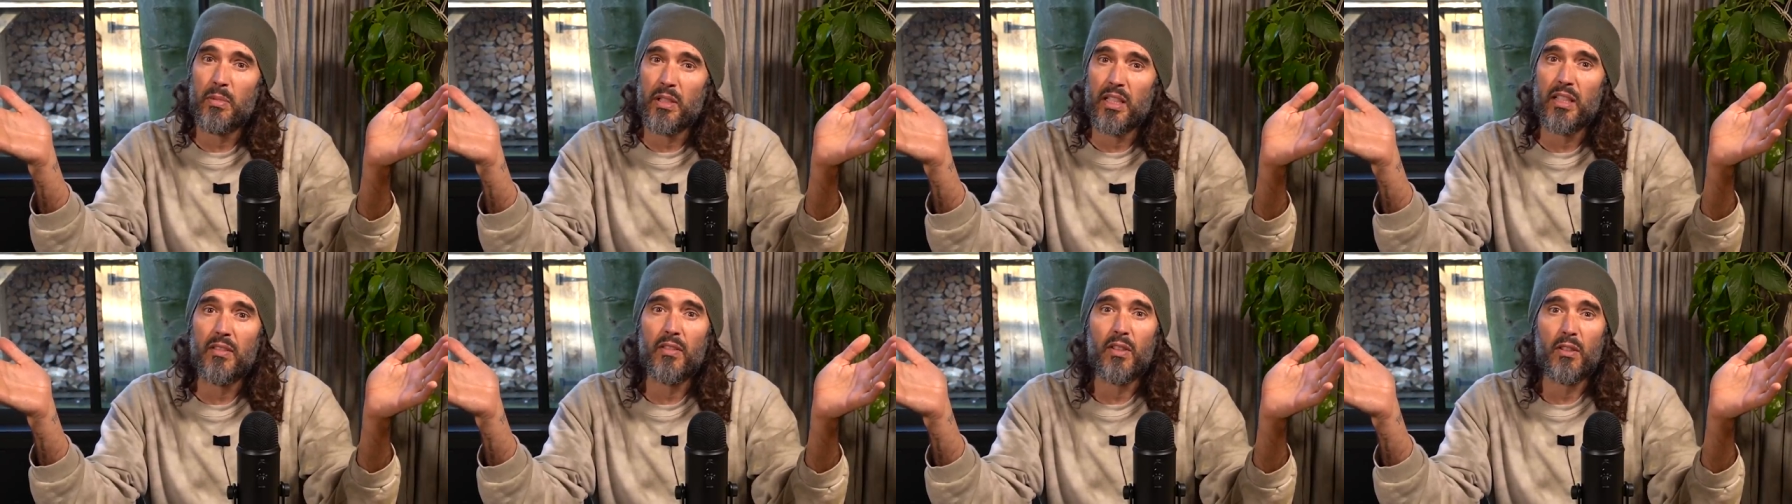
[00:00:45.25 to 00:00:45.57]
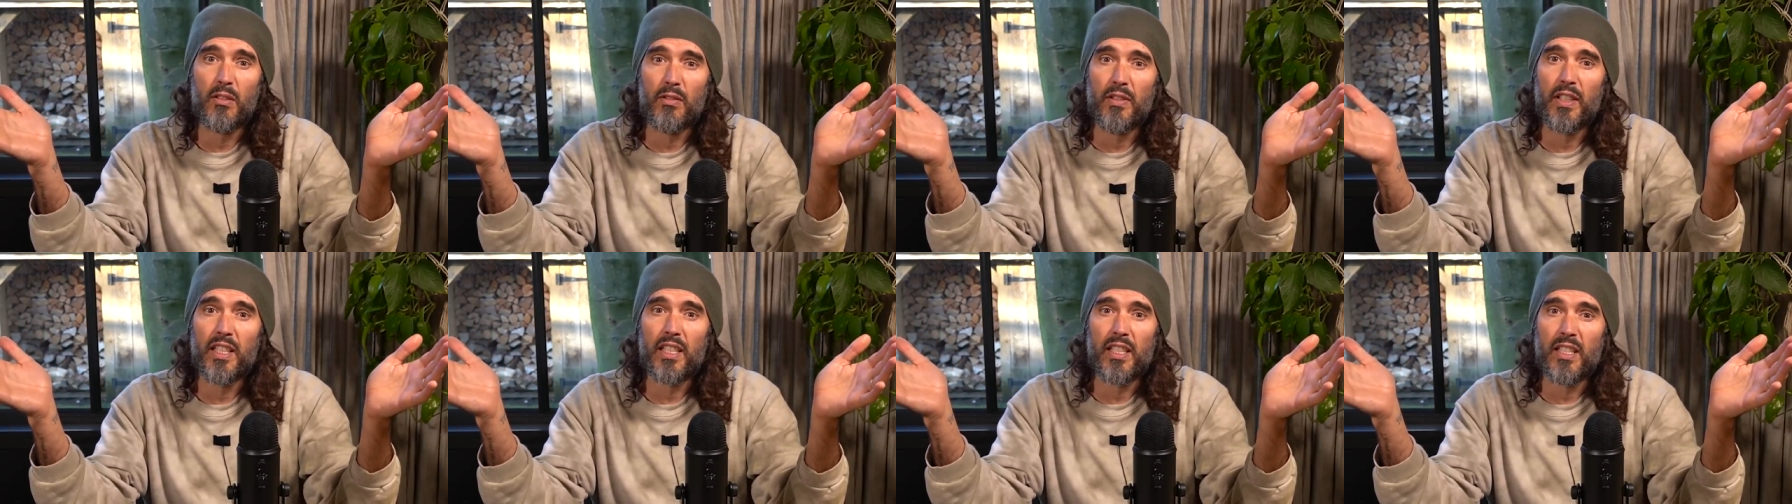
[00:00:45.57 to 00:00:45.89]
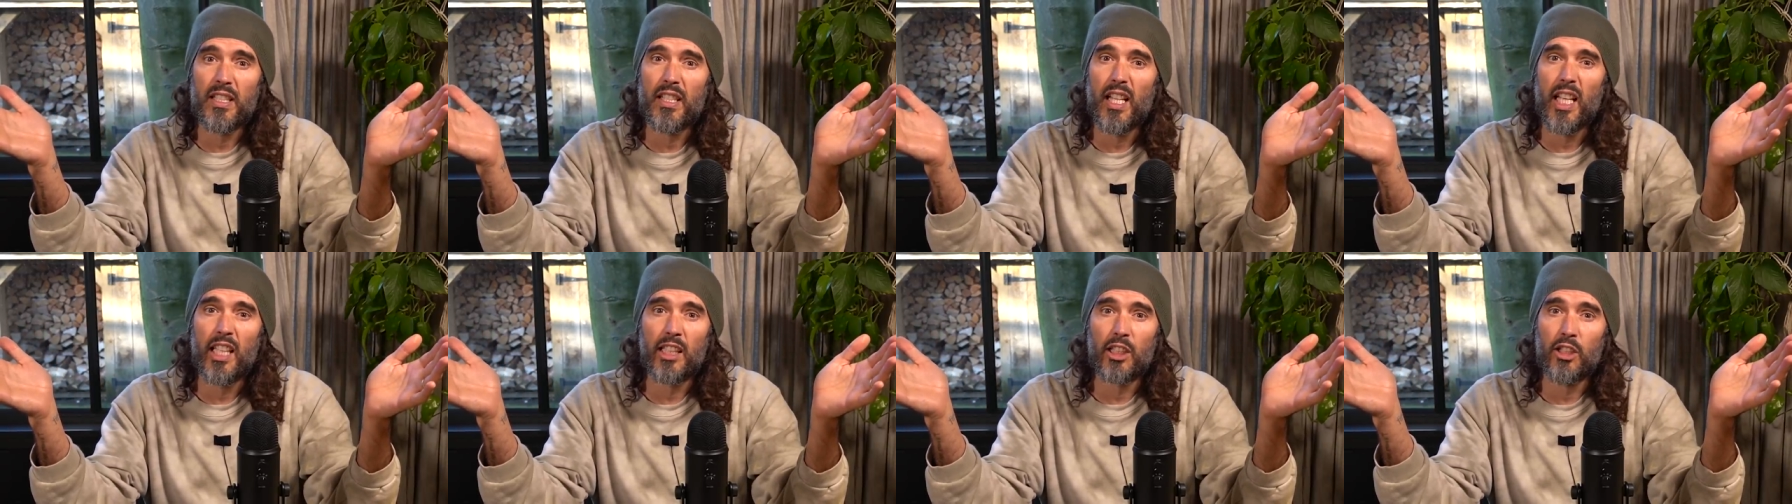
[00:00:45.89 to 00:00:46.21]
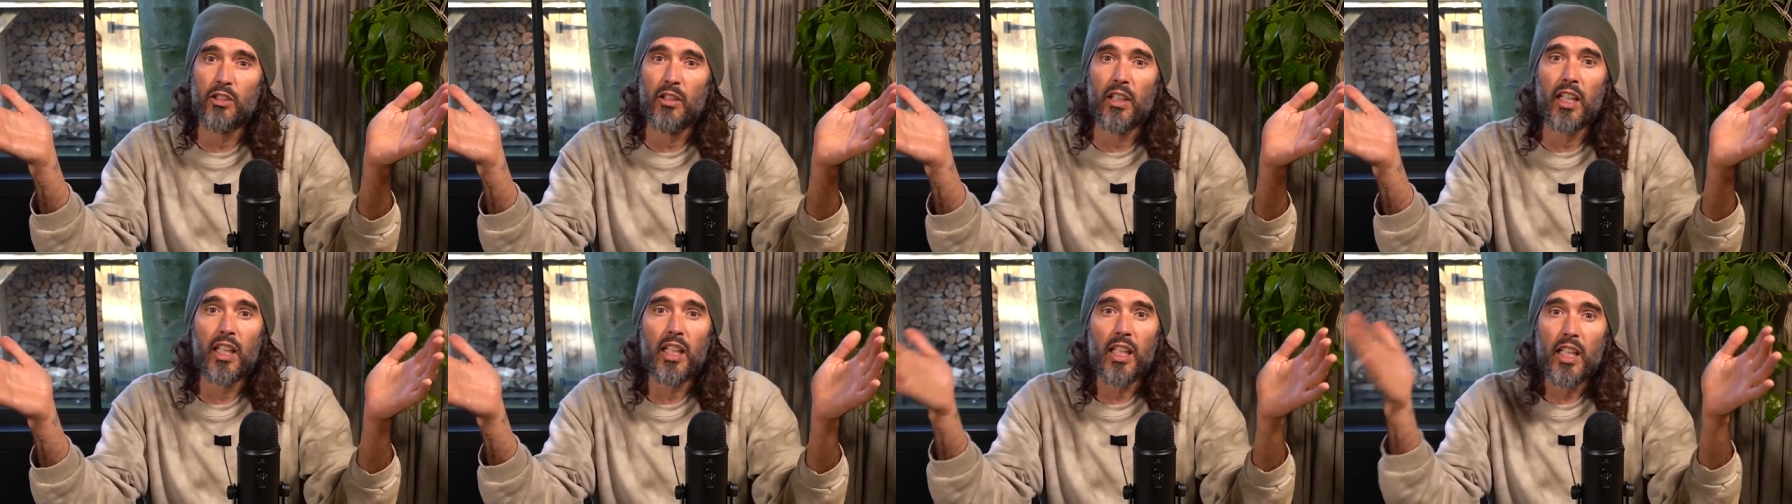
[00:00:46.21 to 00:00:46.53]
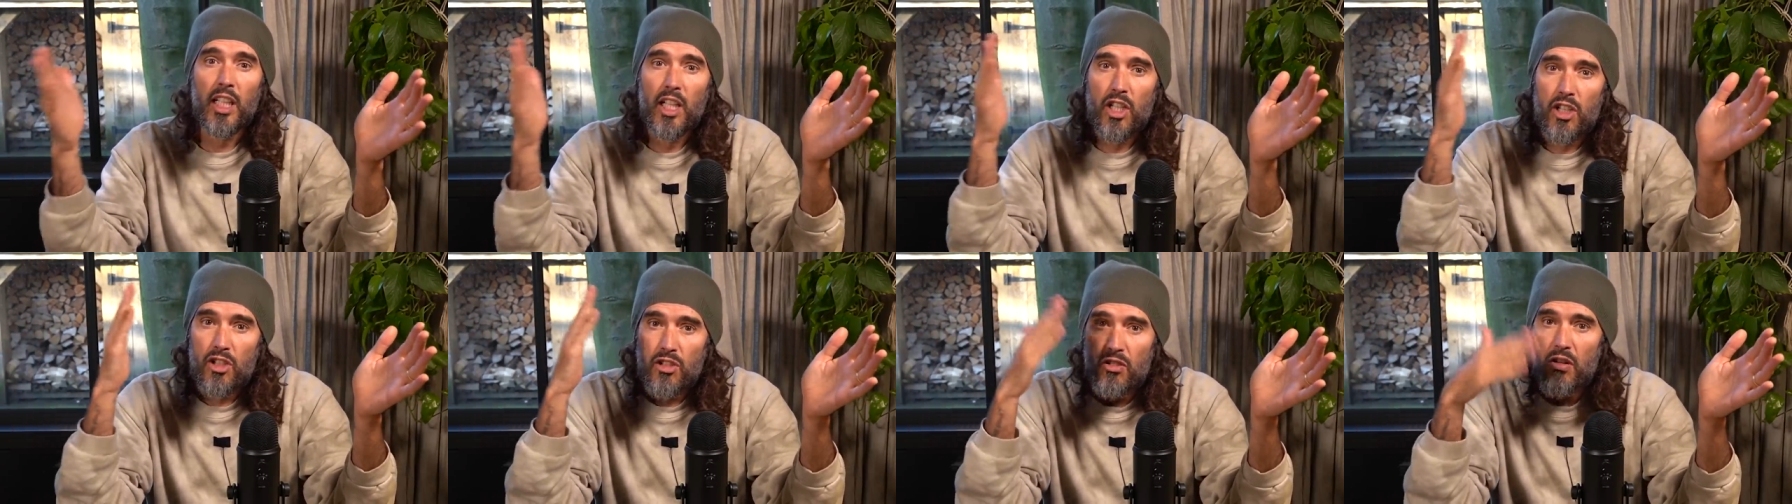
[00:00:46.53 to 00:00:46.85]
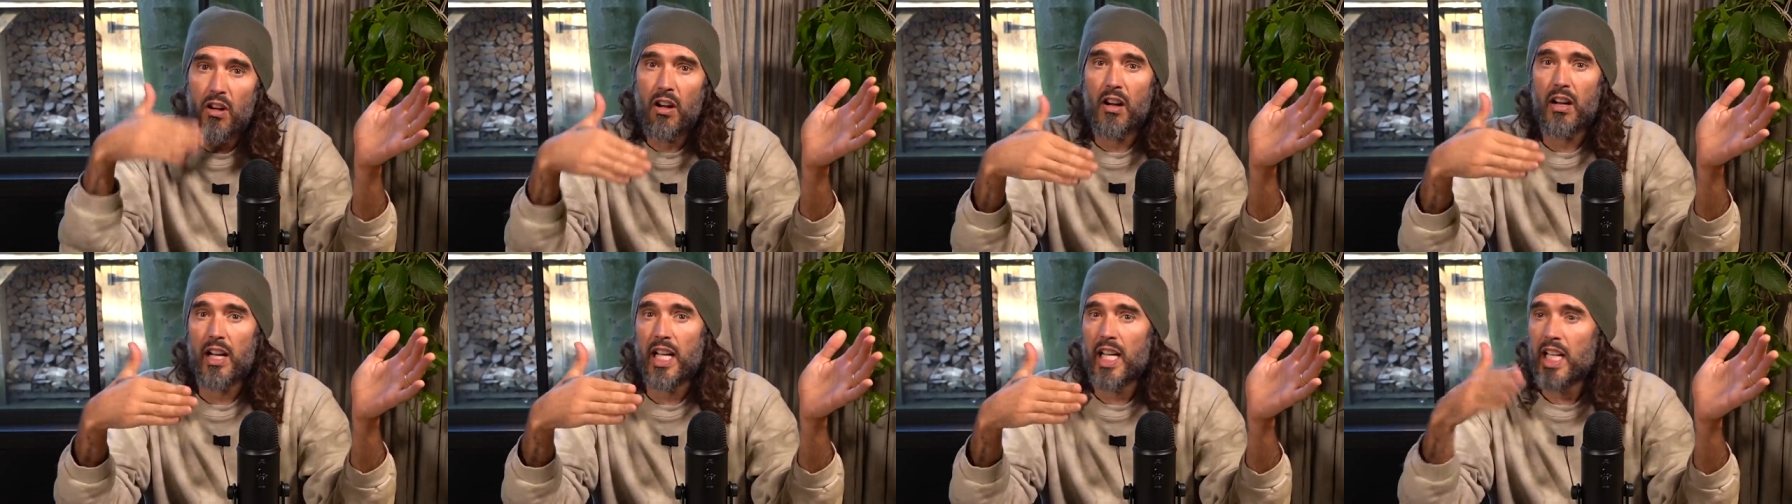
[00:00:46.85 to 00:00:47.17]
be a difficult thing to say drunk,
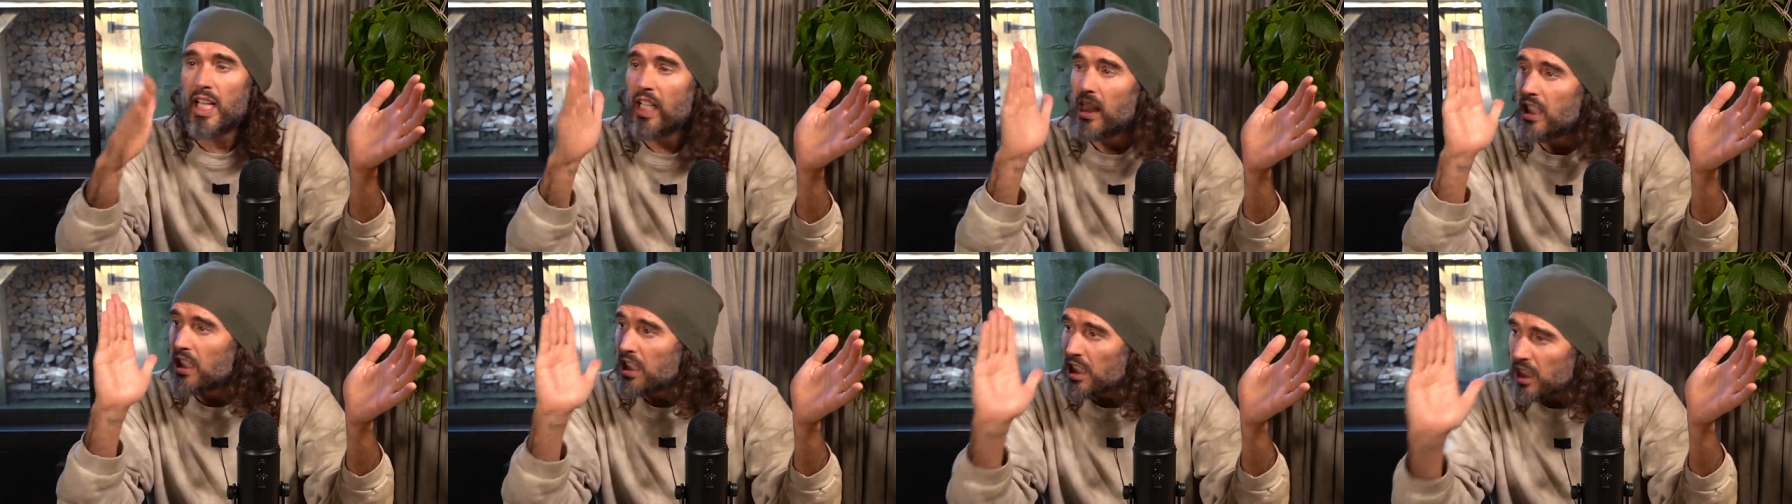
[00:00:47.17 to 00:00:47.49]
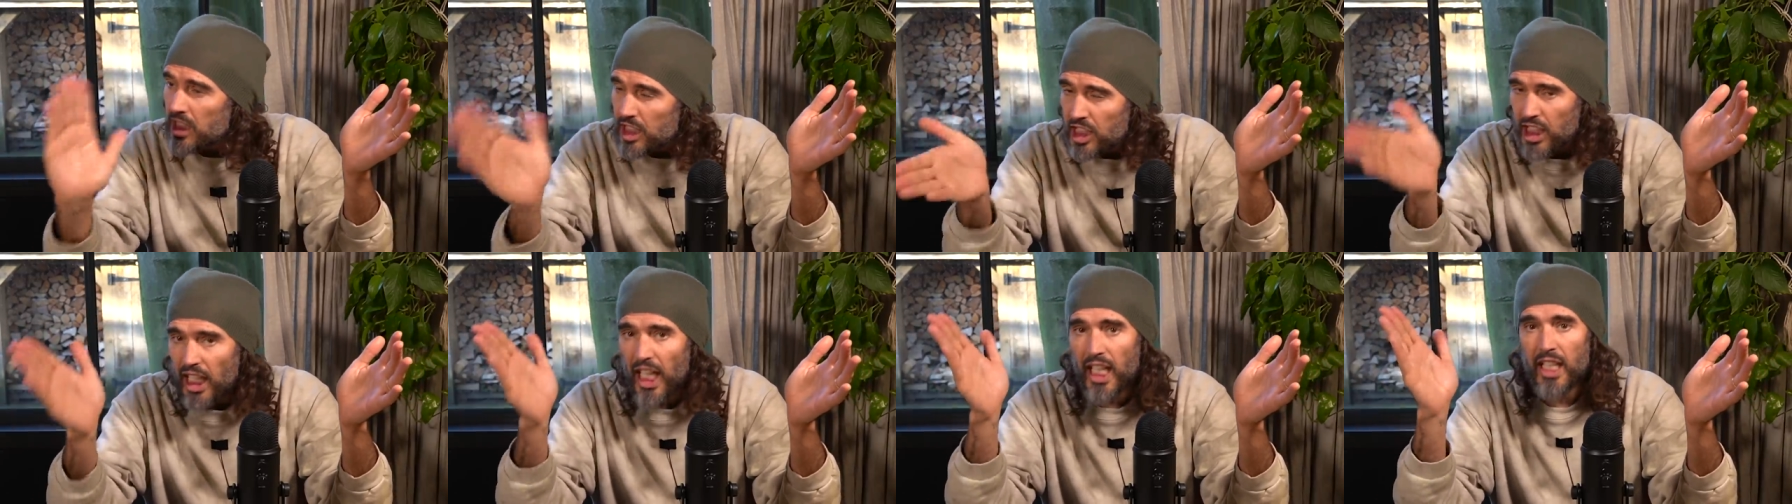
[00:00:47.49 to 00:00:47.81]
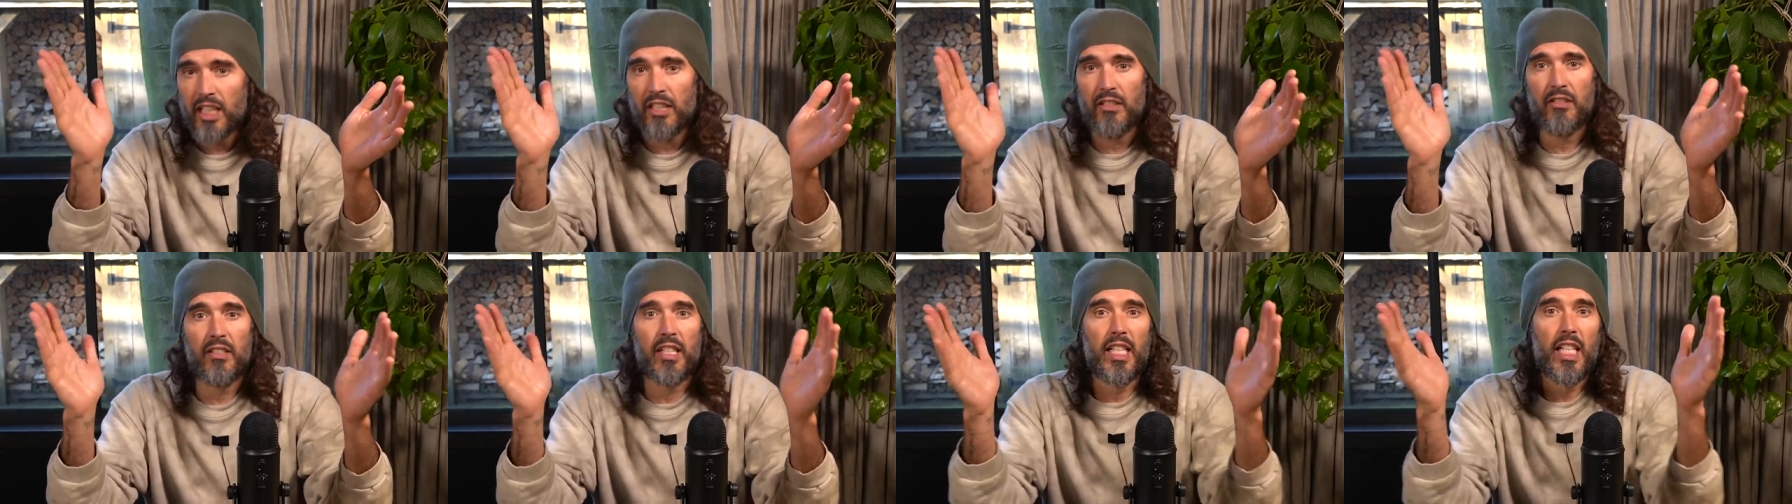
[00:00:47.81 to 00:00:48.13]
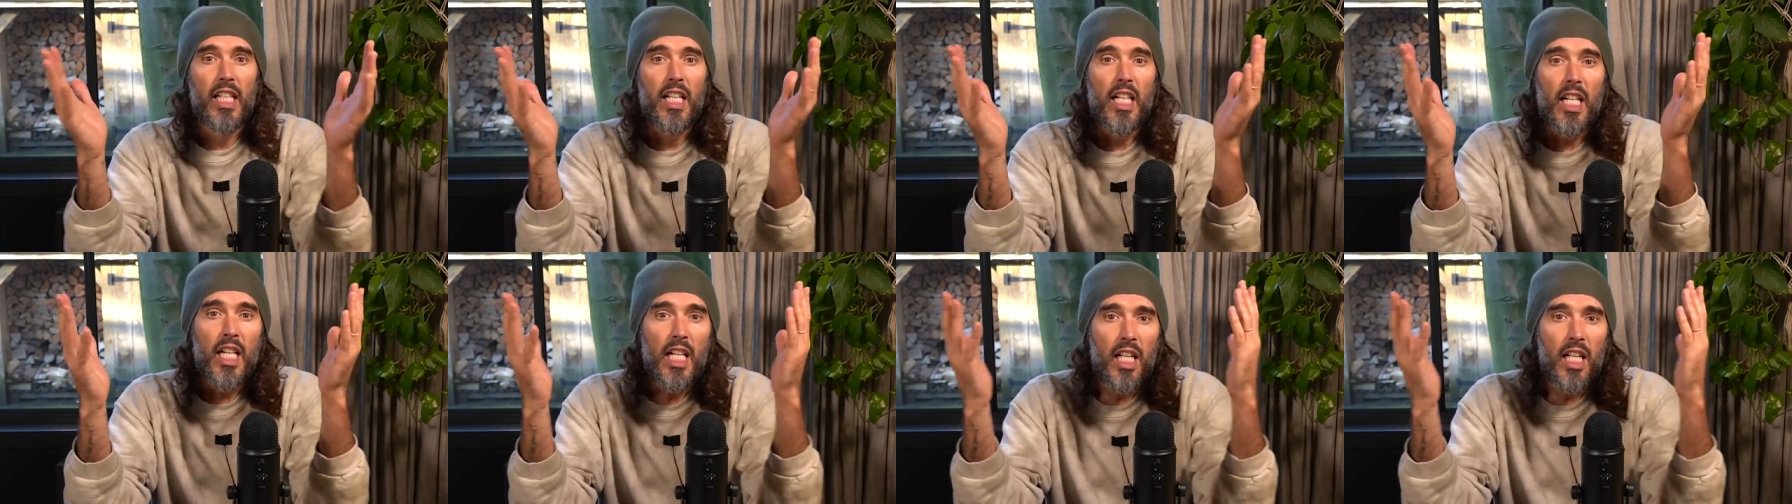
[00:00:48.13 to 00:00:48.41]
dry January.